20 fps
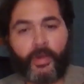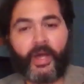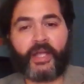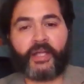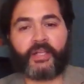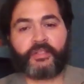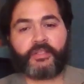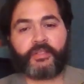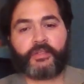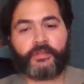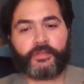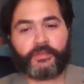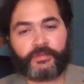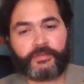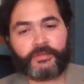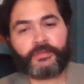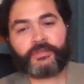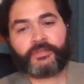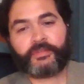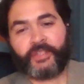Right.
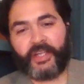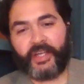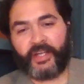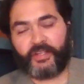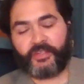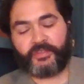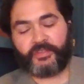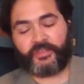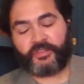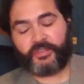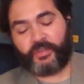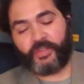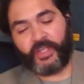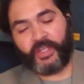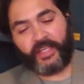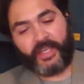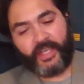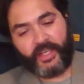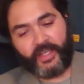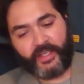Yeah. So
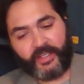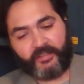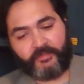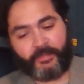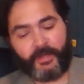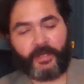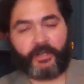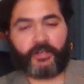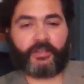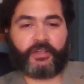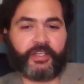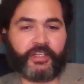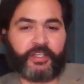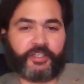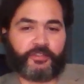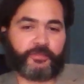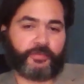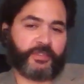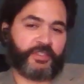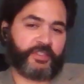they can't give
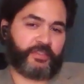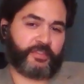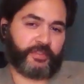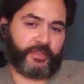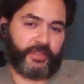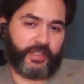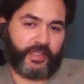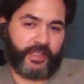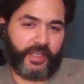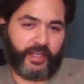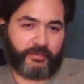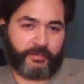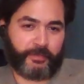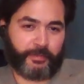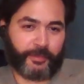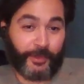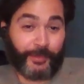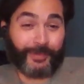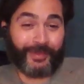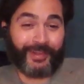paralytics, which a lot of
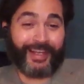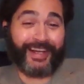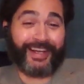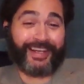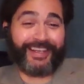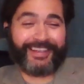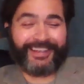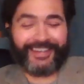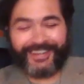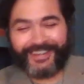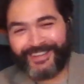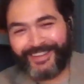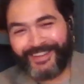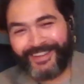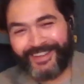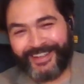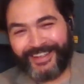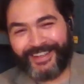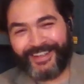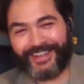them don't
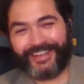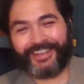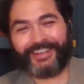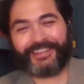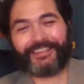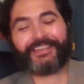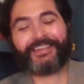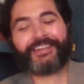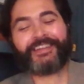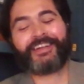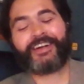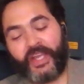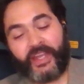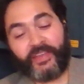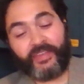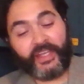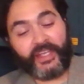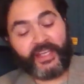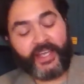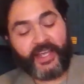like.
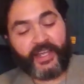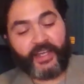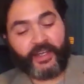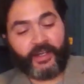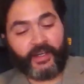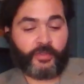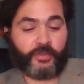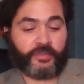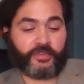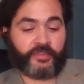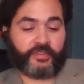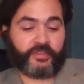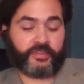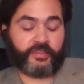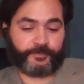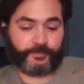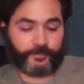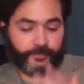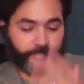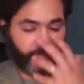And they can't use
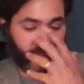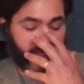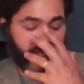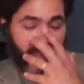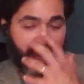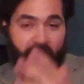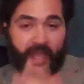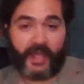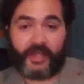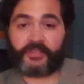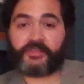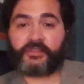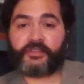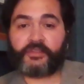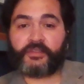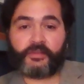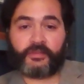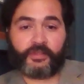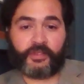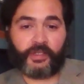gas.
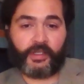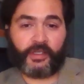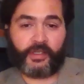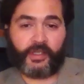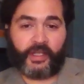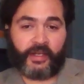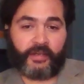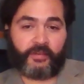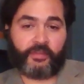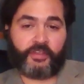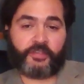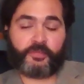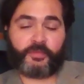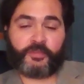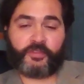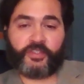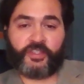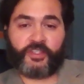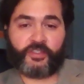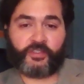A lot of these
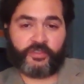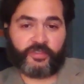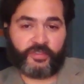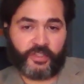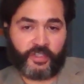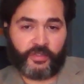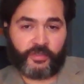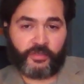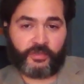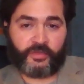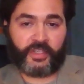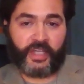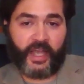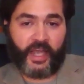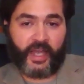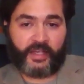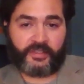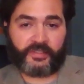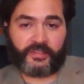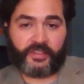procedures, they use
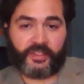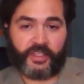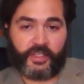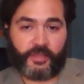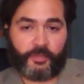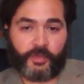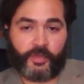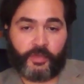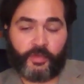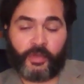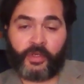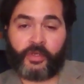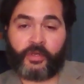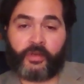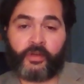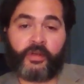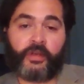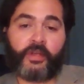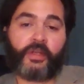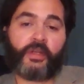gas to keep you
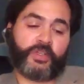under.